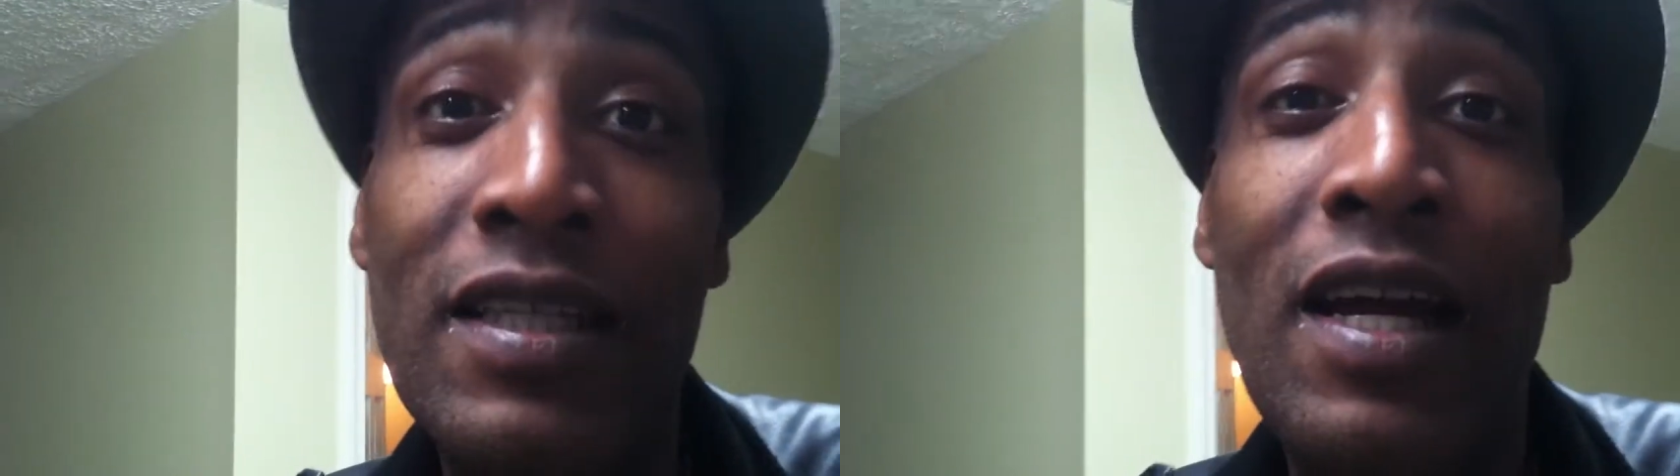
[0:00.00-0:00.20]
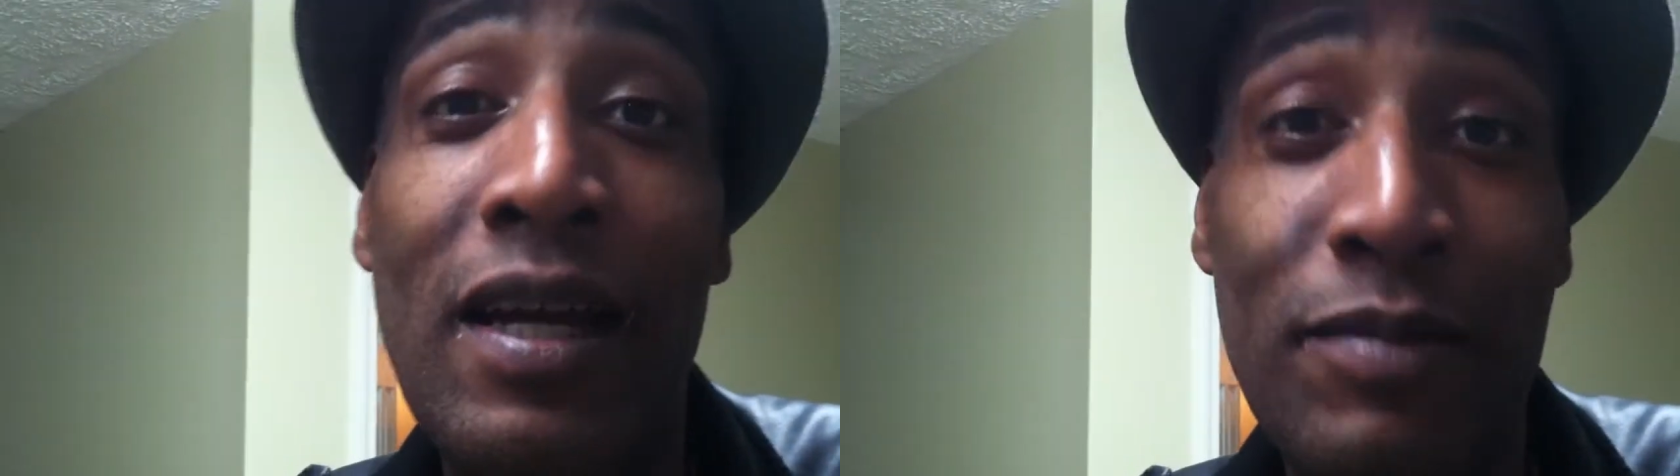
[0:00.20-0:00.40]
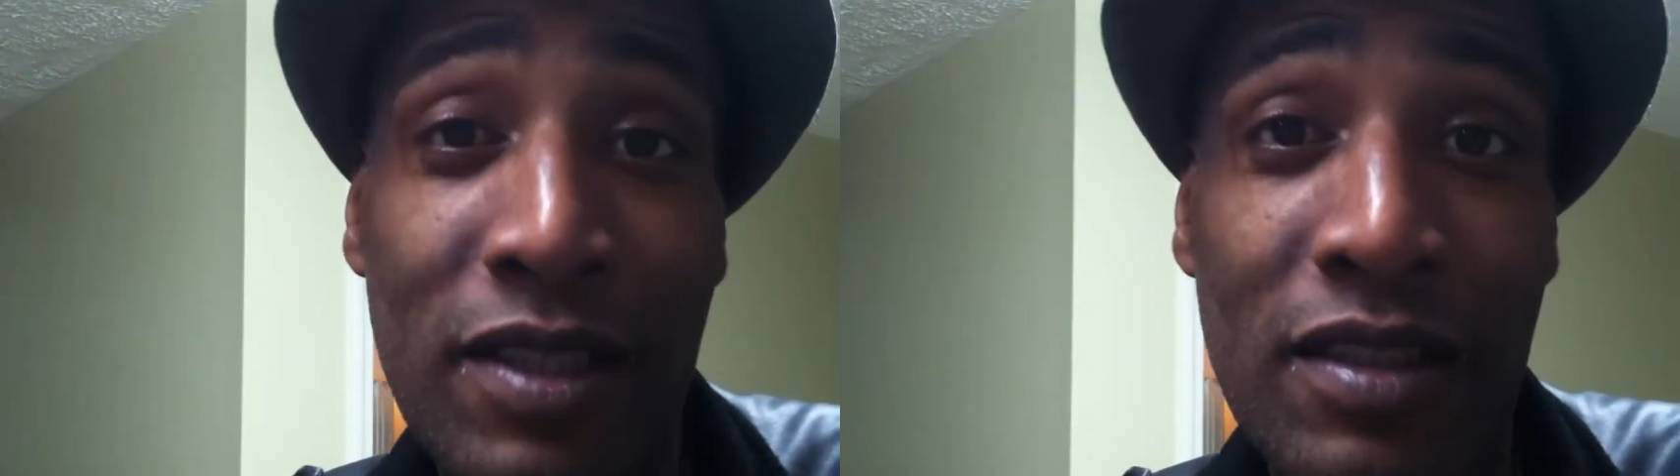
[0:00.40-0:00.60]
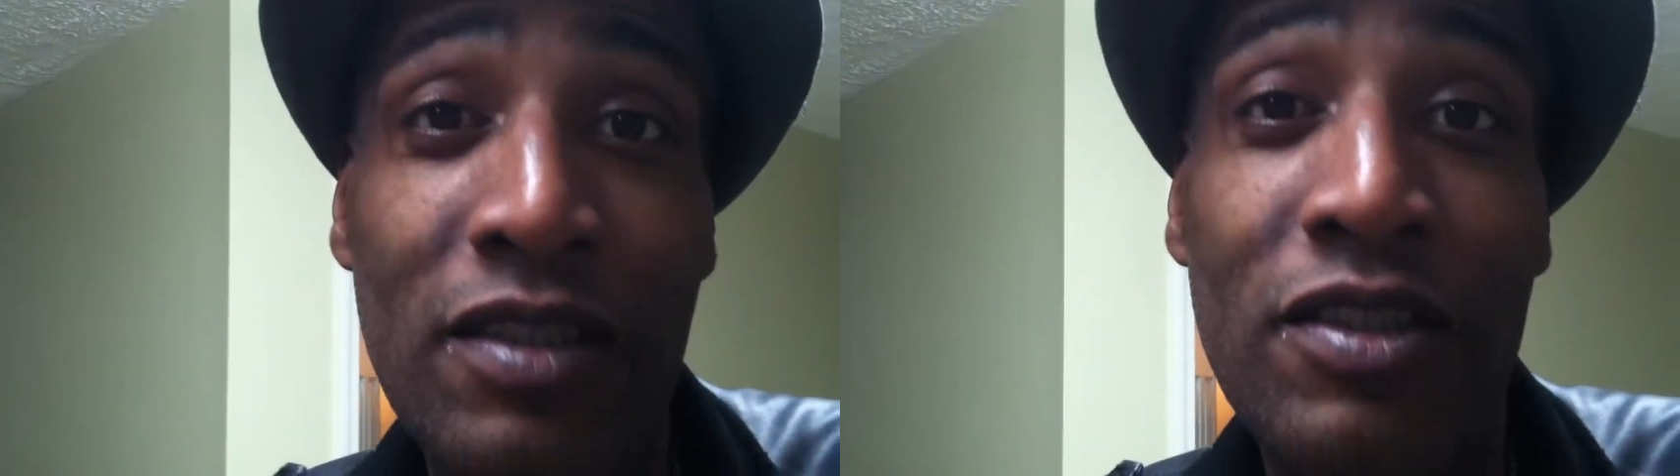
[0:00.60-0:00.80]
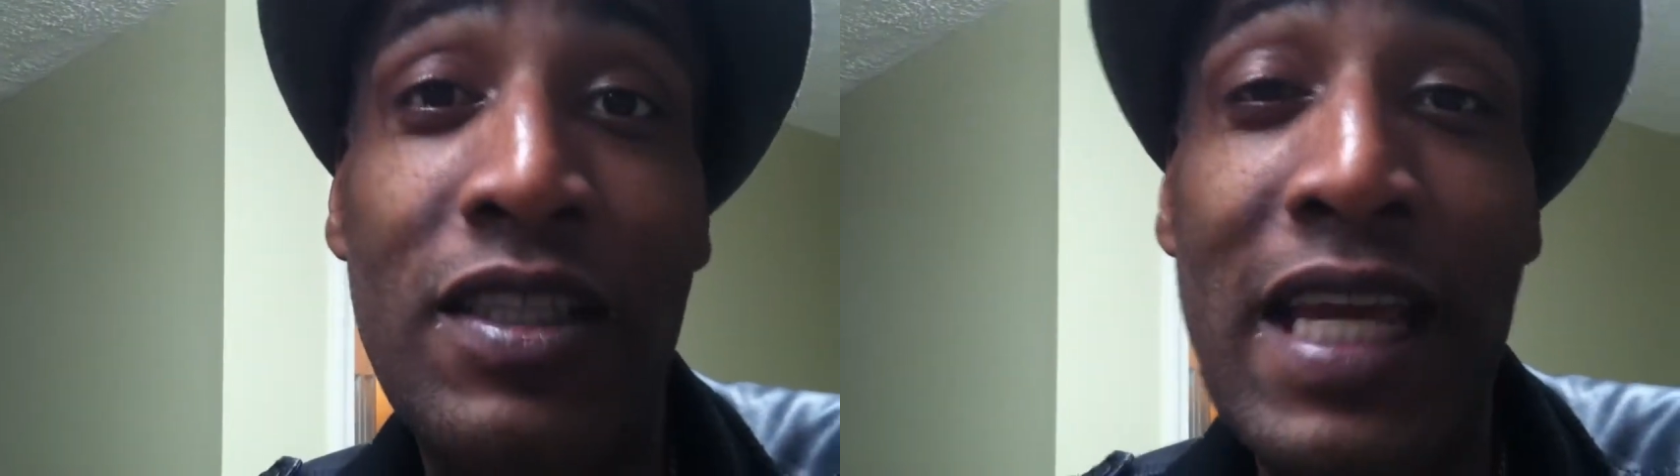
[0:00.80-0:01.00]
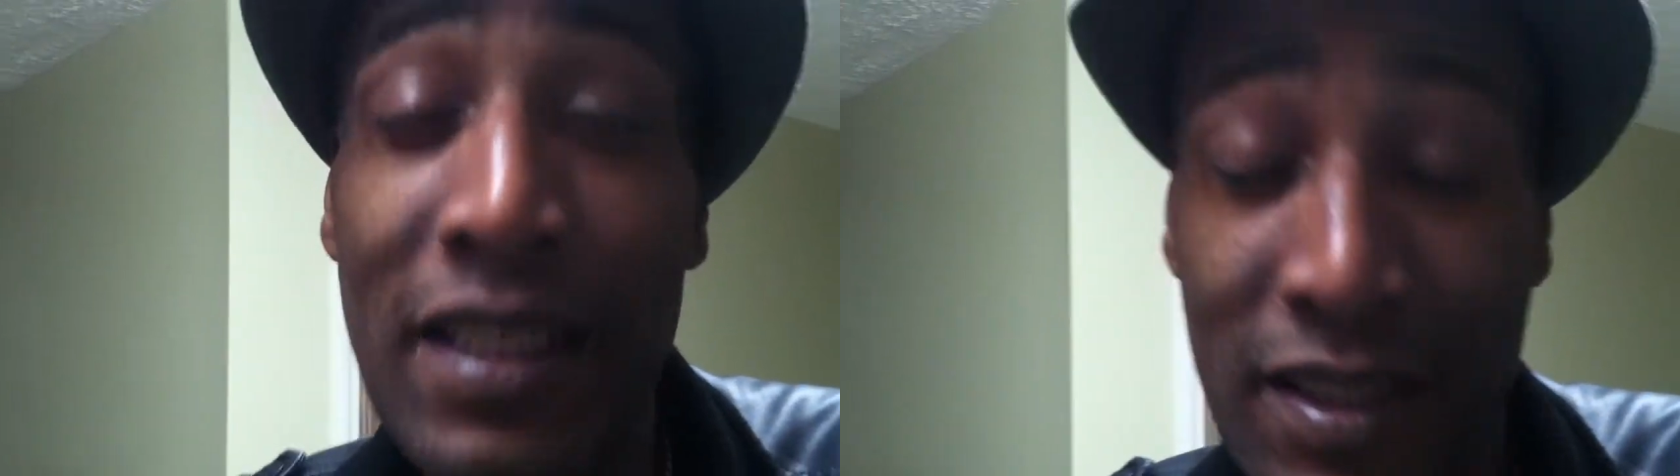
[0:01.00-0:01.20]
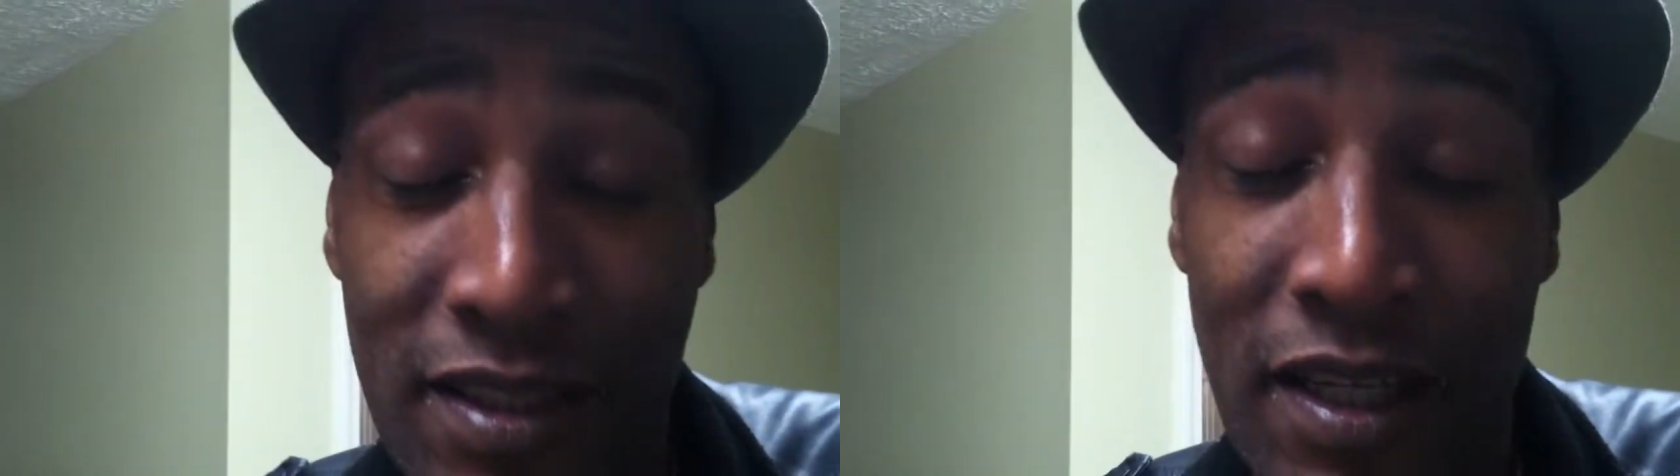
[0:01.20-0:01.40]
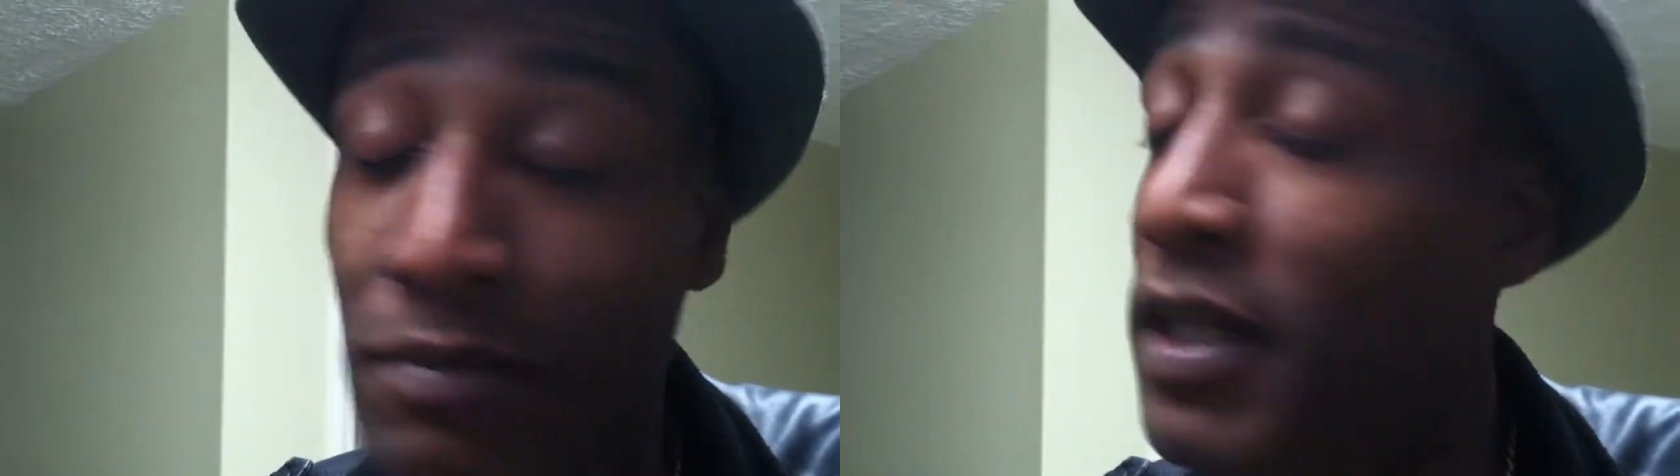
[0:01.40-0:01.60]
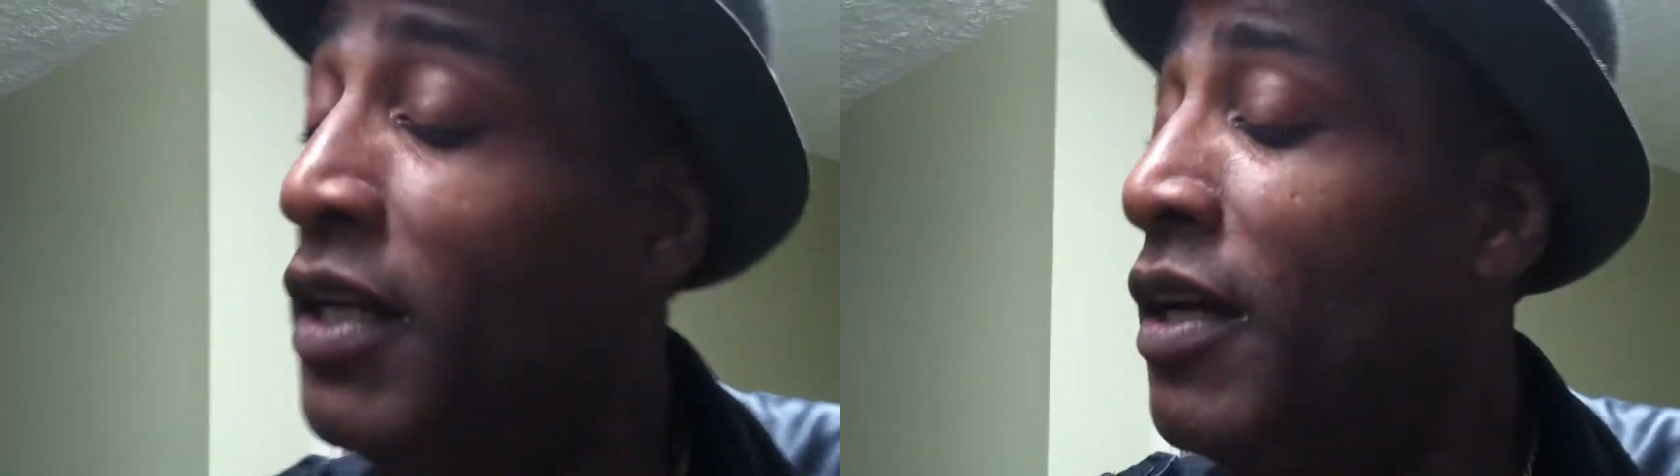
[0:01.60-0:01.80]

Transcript: time to taste some,